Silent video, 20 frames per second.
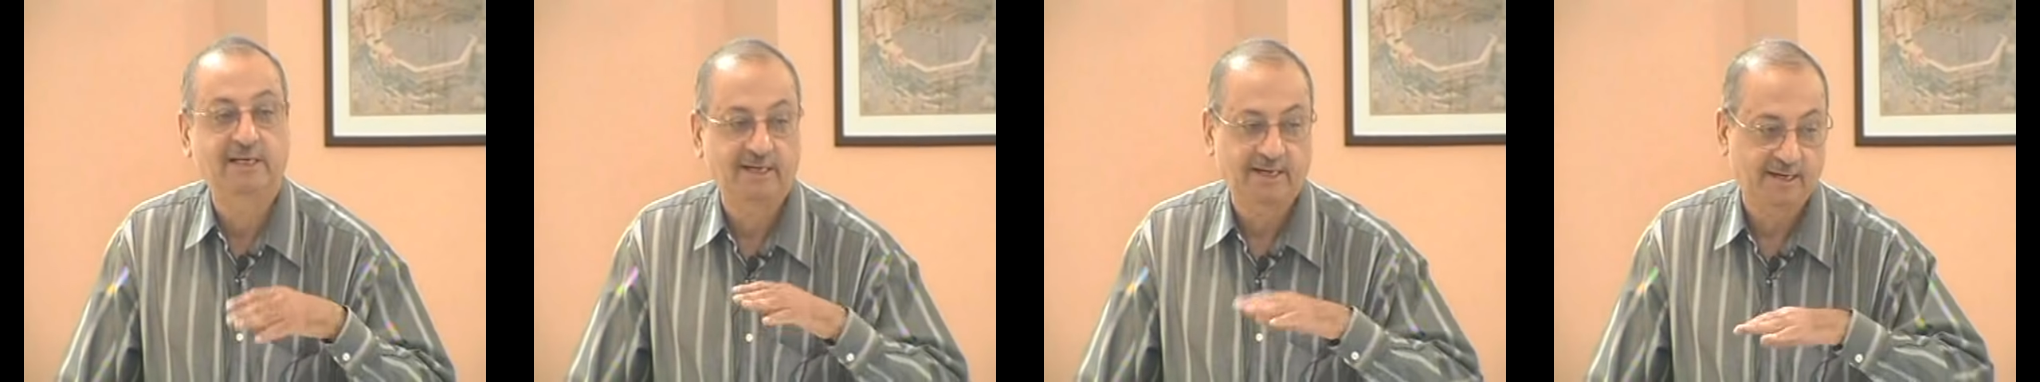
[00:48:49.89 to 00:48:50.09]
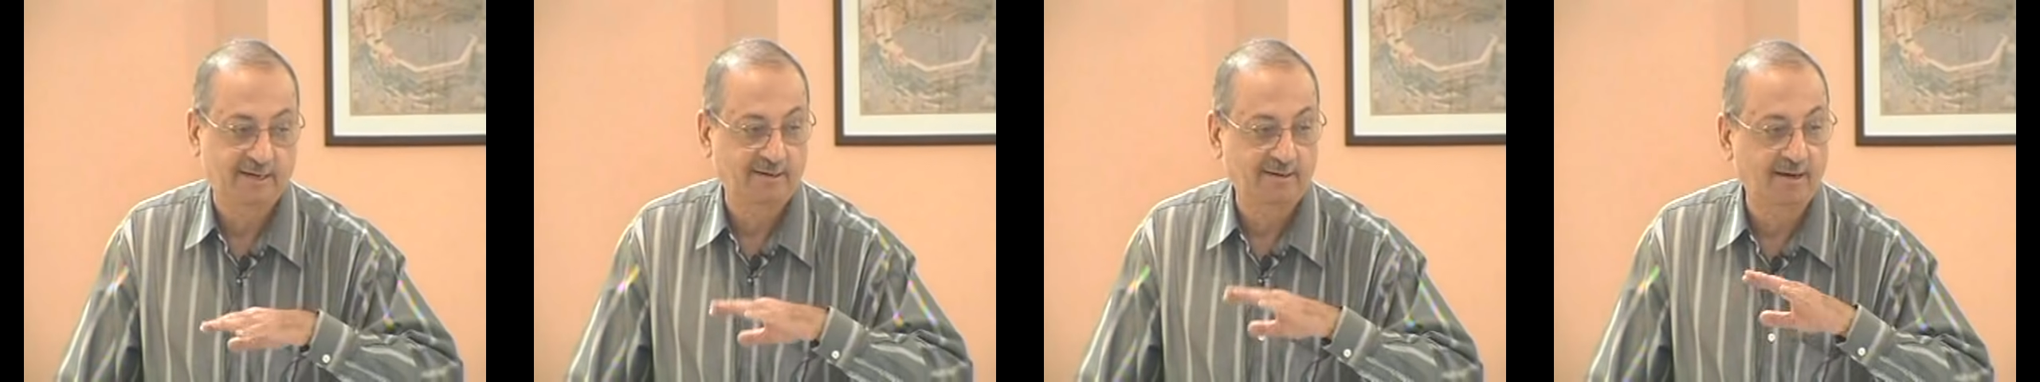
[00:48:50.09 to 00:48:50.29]

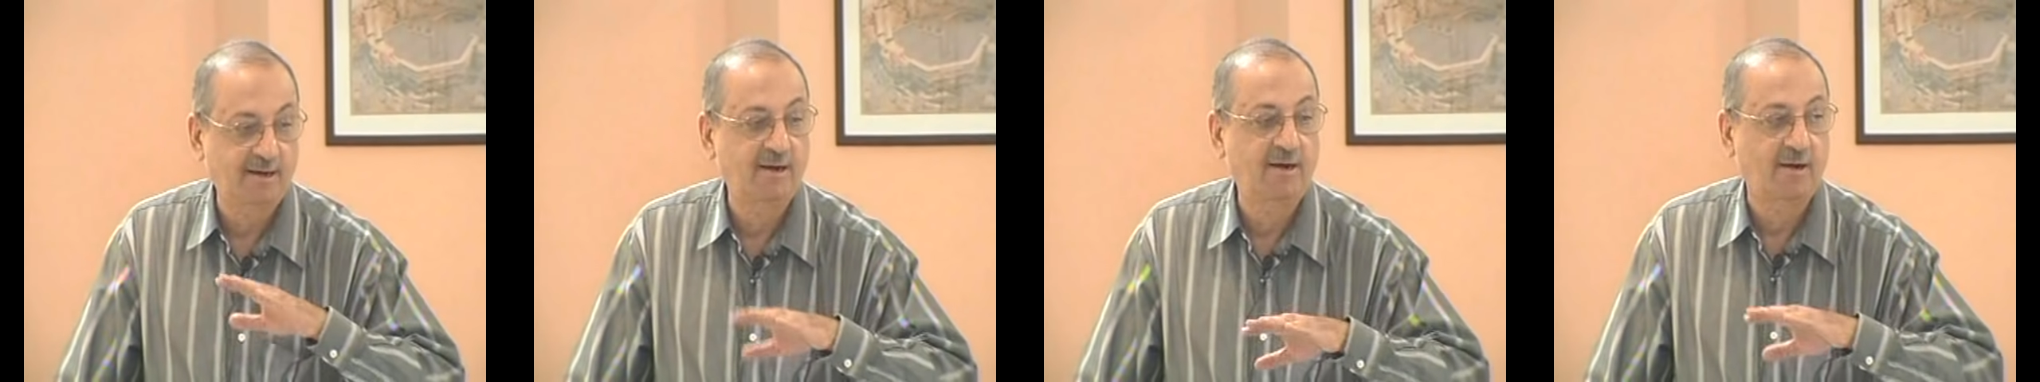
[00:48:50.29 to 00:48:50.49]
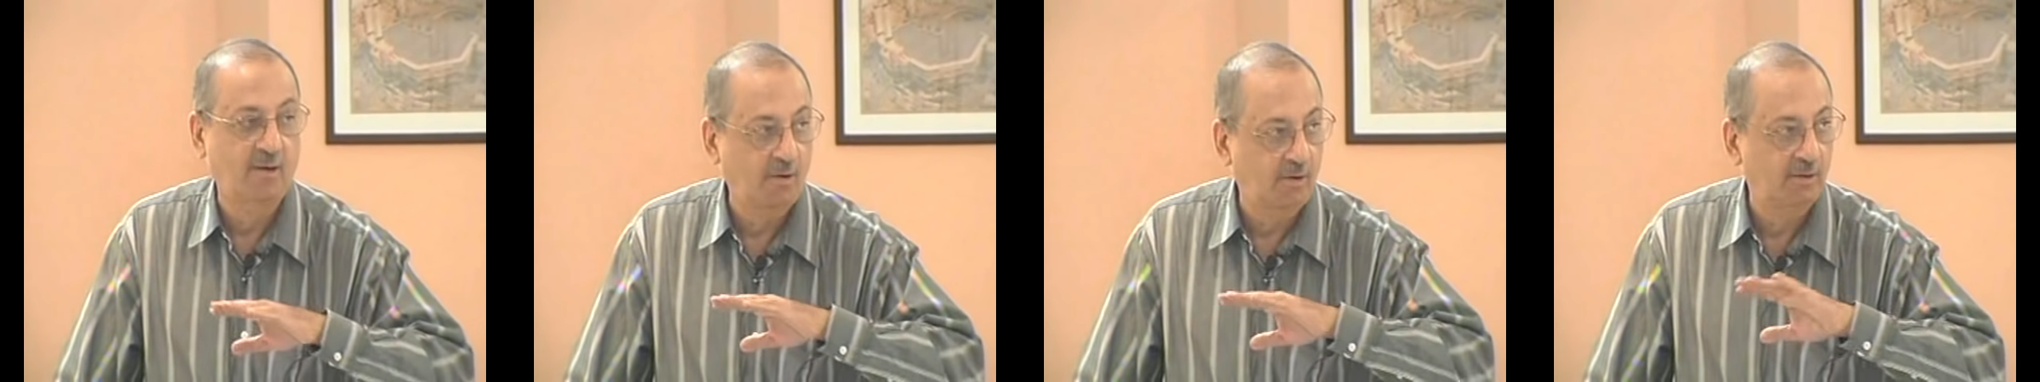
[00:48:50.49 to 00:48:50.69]
and learn
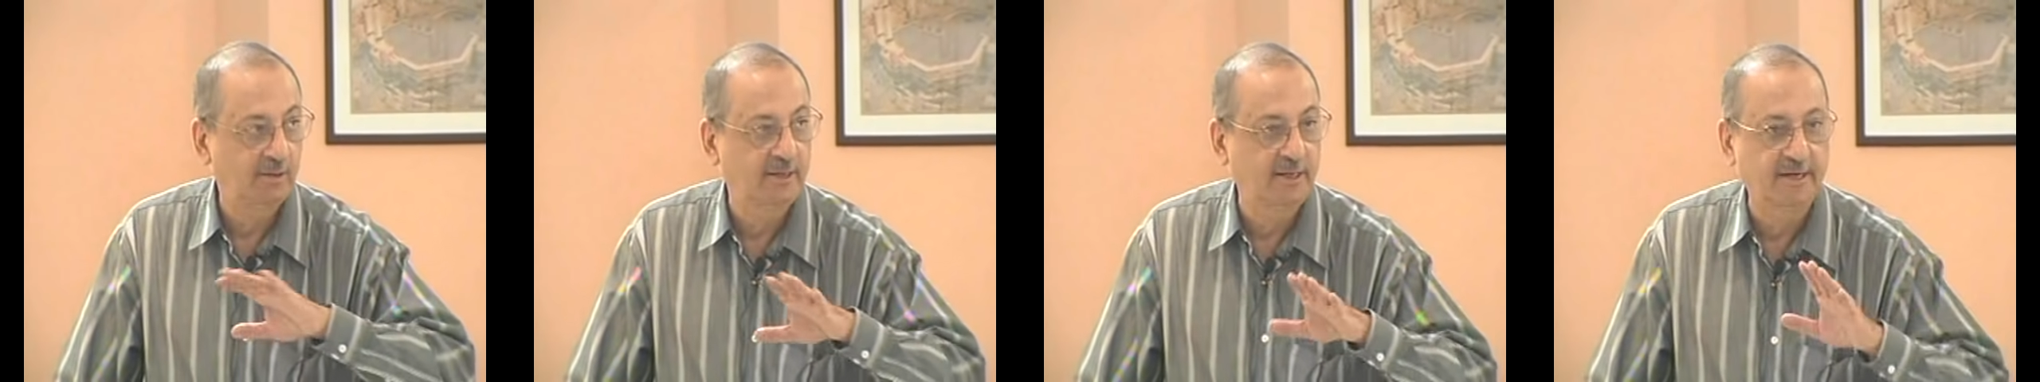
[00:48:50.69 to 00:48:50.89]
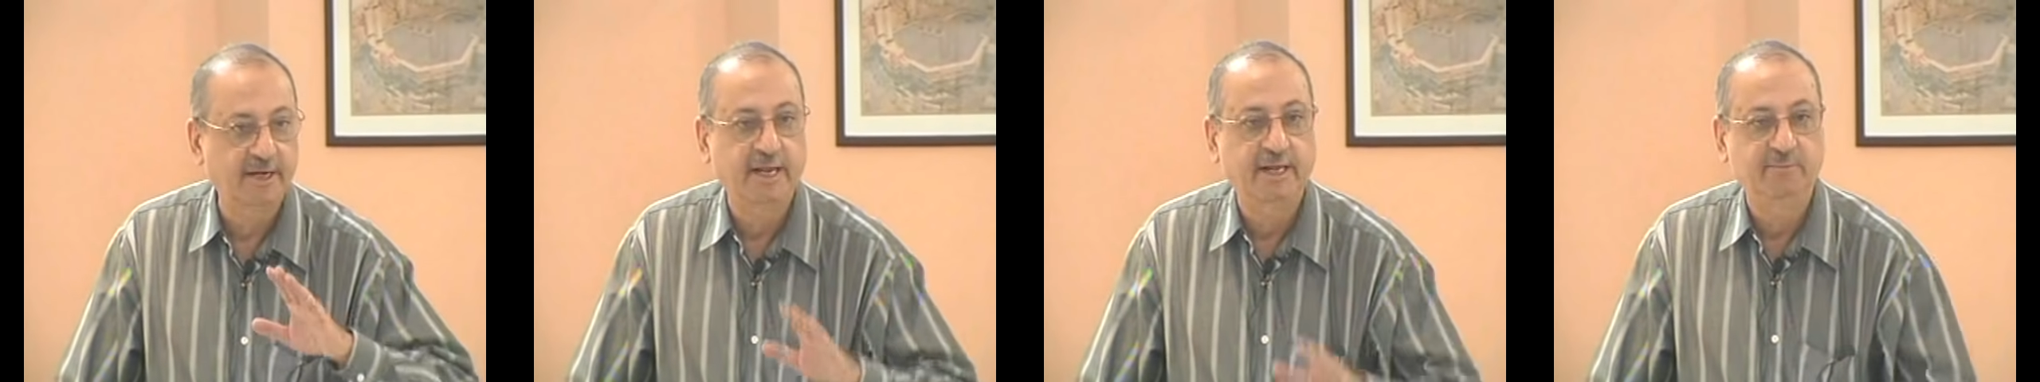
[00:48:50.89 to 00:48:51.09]
all the
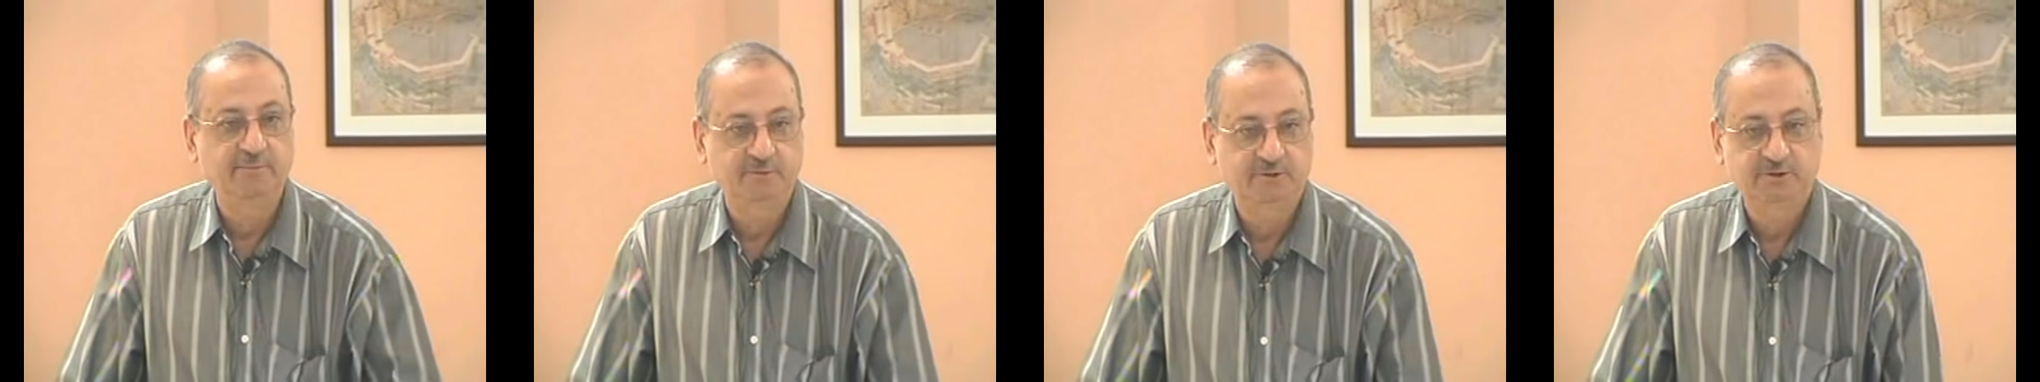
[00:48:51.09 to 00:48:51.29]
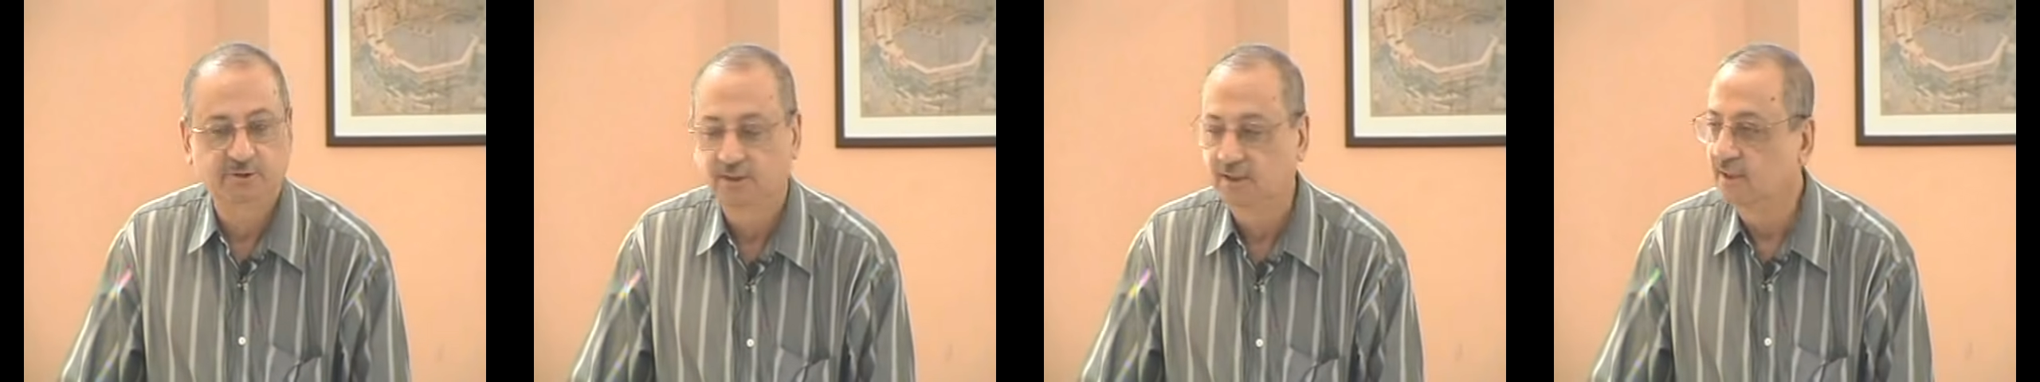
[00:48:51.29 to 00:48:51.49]

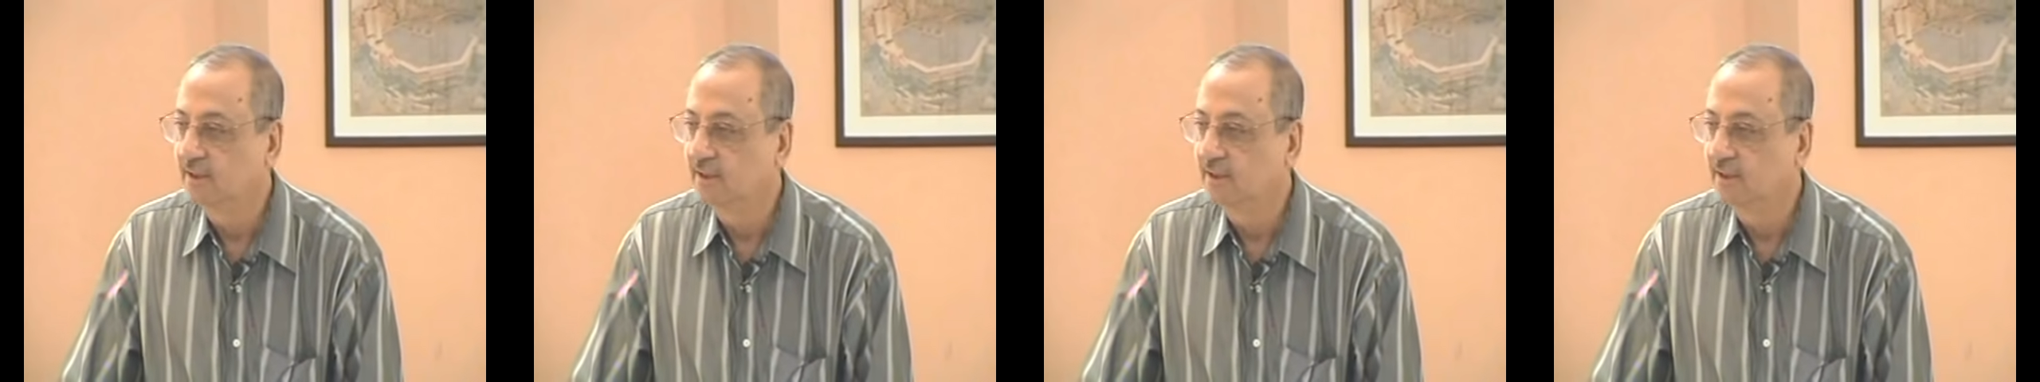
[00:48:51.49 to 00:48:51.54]
names